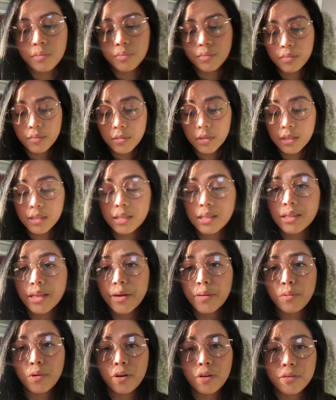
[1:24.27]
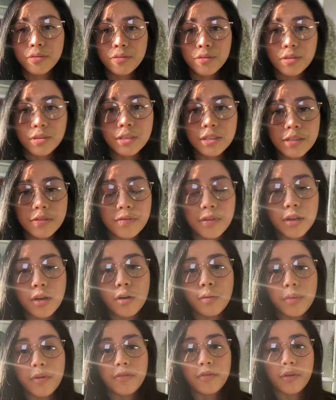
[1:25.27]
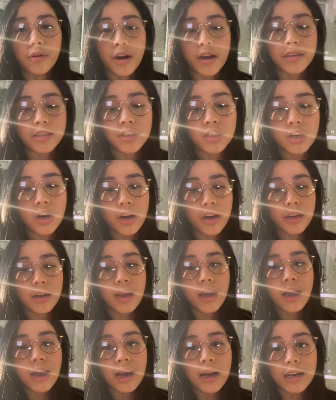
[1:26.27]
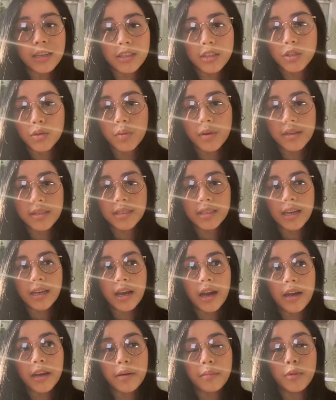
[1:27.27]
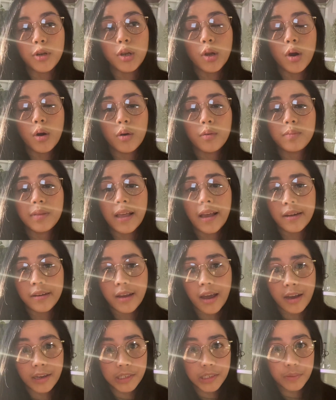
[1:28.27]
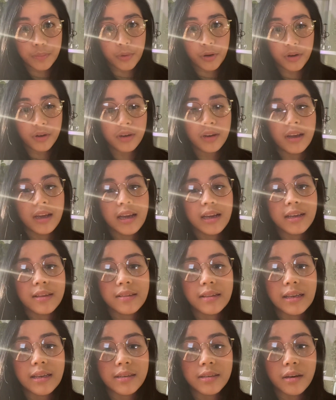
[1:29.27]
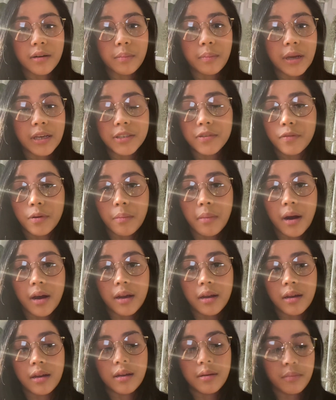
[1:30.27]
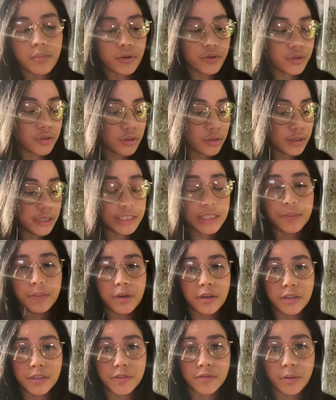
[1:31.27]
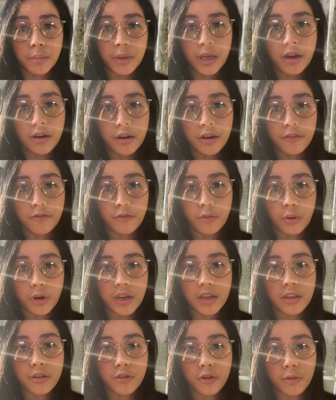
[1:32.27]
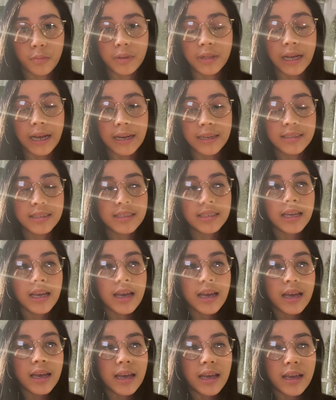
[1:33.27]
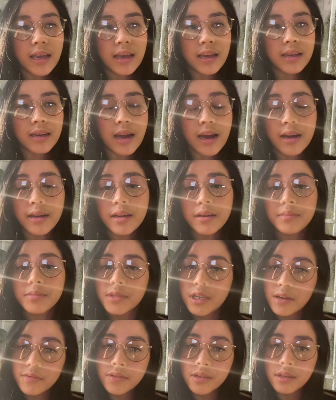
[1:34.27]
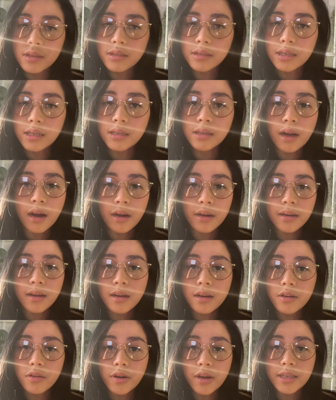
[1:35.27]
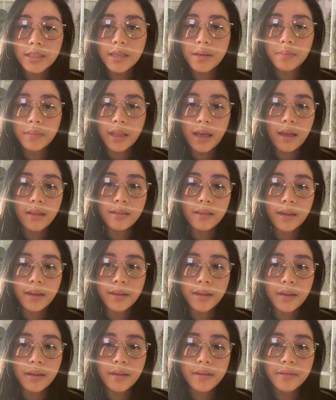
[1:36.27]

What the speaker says: Disclaimer to this video before I start, I just want to say I am no plant expert. These are based from my personal experience from caring for indoor plants, and I am definitely not a crazy plant lady.